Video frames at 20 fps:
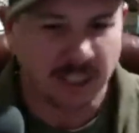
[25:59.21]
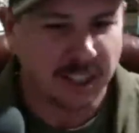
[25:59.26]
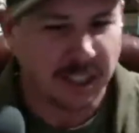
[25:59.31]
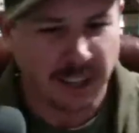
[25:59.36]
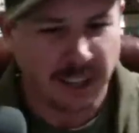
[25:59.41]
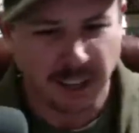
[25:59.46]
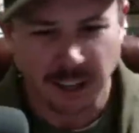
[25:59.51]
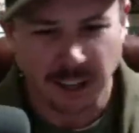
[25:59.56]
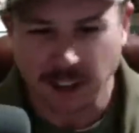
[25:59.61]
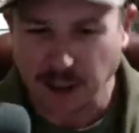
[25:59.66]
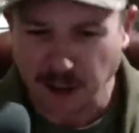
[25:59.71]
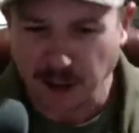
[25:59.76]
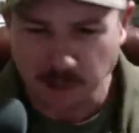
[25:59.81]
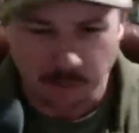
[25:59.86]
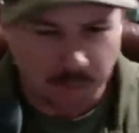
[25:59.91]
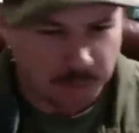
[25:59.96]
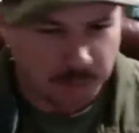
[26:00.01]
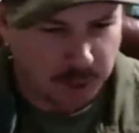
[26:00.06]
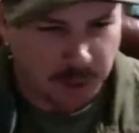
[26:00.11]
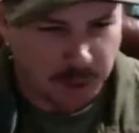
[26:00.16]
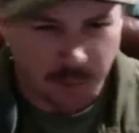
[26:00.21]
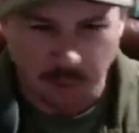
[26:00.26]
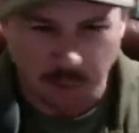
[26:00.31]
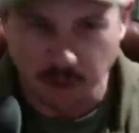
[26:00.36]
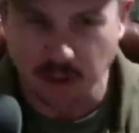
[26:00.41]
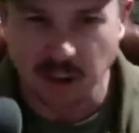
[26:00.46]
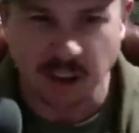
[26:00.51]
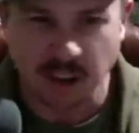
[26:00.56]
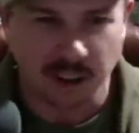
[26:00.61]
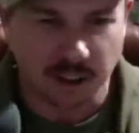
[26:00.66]
a lot of people, a
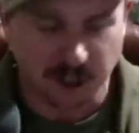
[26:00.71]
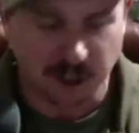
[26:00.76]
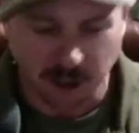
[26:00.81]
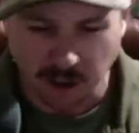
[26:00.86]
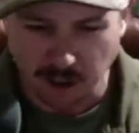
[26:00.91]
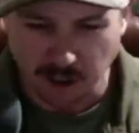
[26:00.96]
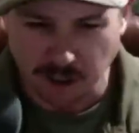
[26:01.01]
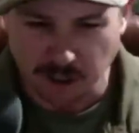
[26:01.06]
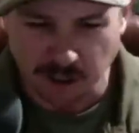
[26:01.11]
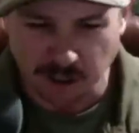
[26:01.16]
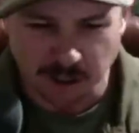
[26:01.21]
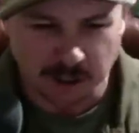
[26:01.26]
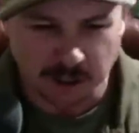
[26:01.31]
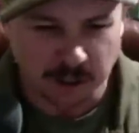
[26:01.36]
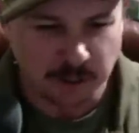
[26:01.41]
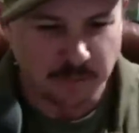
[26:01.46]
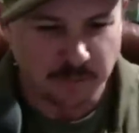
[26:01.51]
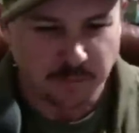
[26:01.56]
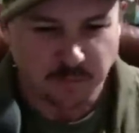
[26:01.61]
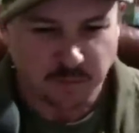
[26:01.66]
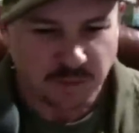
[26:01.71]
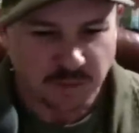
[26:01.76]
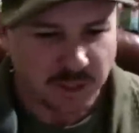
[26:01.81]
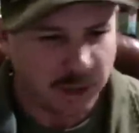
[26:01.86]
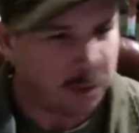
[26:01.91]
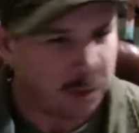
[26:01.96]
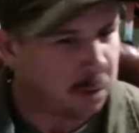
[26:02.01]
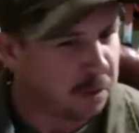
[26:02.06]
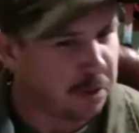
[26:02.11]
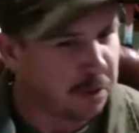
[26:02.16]
lot of gardeners, they
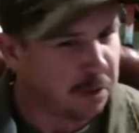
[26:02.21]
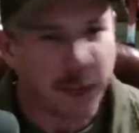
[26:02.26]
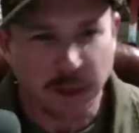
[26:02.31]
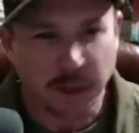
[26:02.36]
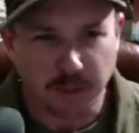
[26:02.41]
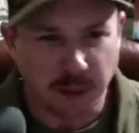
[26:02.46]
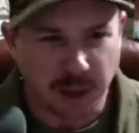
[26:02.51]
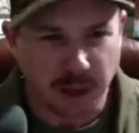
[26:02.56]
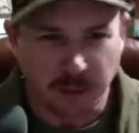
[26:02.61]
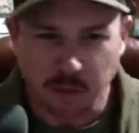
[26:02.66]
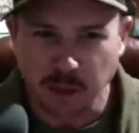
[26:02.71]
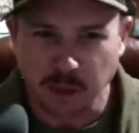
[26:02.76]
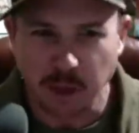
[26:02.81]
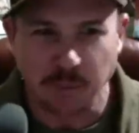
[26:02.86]
won't think about planting